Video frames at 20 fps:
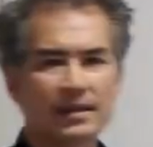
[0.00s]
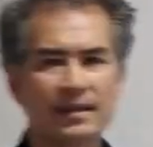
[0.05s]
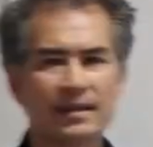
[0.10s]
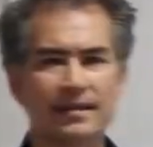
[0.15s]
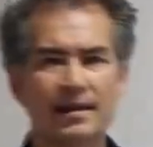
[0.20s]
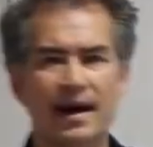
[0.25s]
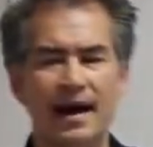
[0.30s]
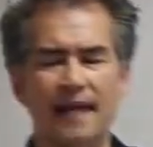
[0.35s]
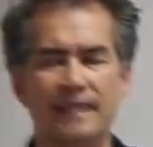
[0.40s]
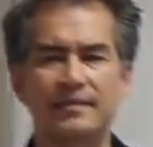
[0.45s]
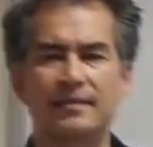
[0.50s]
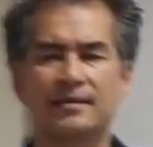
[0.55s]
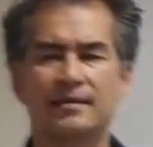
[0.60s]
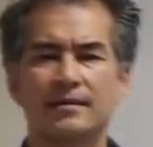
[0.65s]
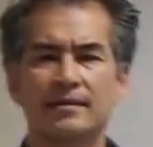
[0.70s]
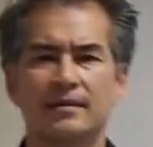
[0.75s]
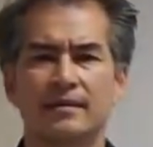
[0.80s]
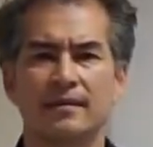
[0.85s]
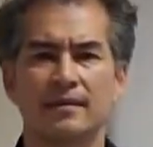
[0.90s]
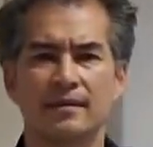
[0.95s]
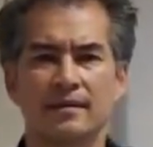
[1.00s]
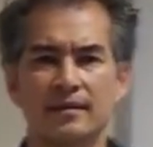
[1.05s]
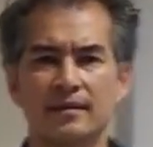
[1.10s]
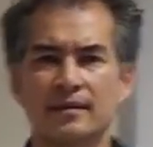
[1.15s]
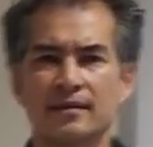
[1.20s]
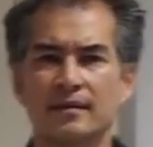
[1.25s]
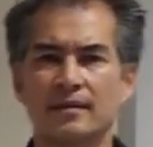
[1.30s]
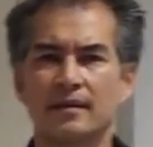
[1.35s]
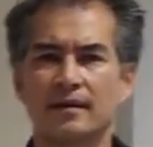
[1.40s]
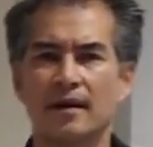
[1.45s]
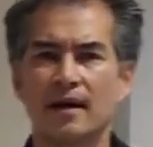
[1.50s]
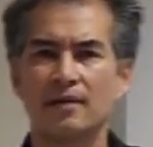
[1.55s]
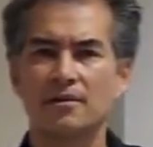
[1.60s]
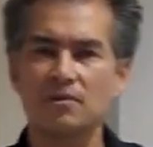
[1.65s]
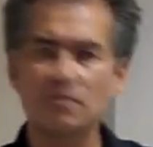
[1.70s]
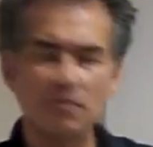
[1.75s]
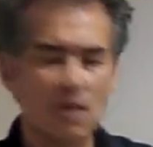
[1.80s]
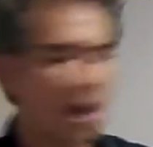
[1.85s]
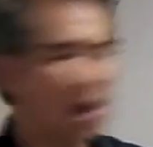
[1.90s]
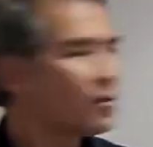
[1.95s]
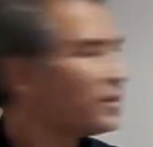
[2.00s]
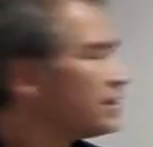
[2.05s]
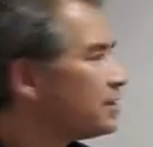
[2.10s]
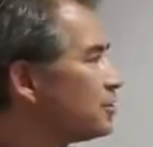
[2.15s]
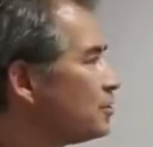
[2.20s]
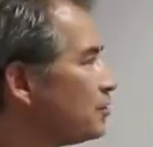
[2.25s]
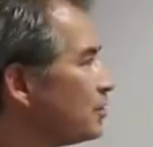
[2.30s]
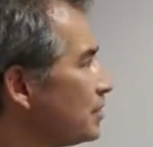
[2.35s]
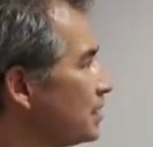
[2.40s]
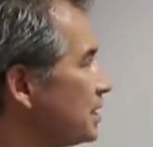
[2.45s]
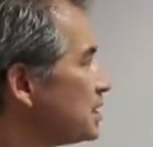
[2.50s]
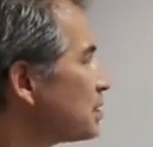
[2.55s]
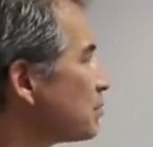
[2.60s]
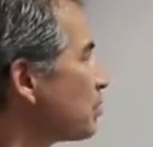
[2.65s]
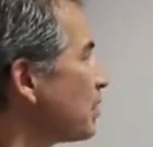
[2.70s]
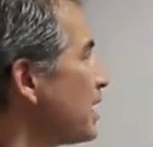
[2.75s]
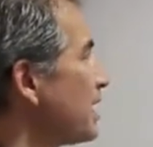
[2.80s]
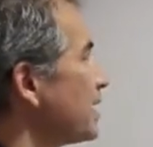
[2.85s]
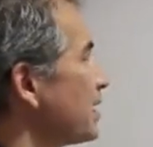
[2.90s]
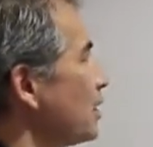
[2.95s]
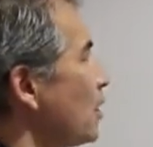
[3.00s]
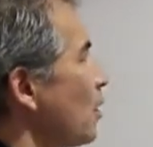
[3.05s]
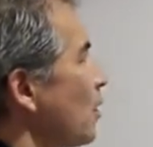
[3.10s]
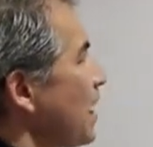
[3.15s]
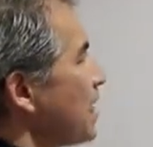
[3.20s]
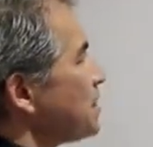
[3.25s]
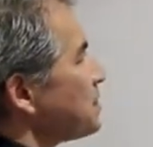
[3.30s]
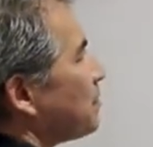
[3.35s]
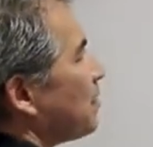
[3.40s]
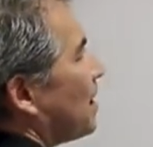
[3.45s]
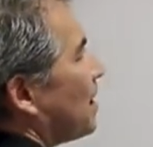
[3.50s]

like that? And you know that you need to break an OH